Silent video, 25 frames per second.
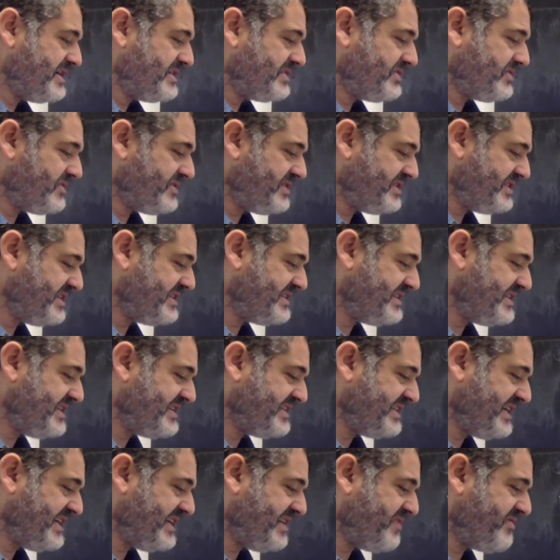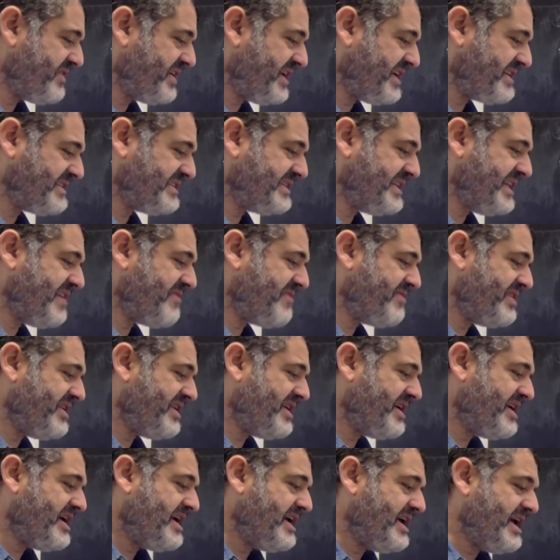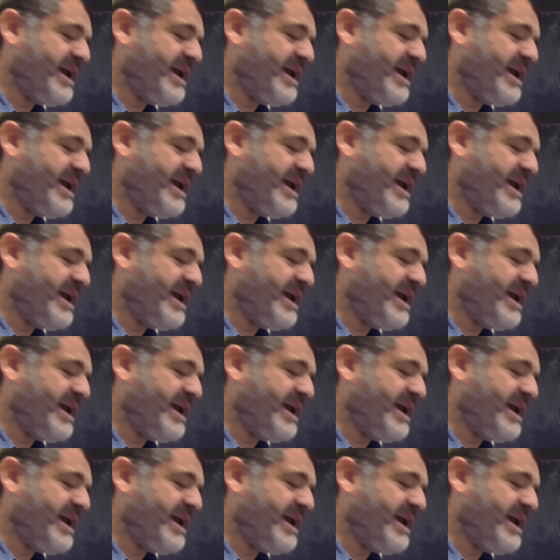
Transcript: So this is the significance level.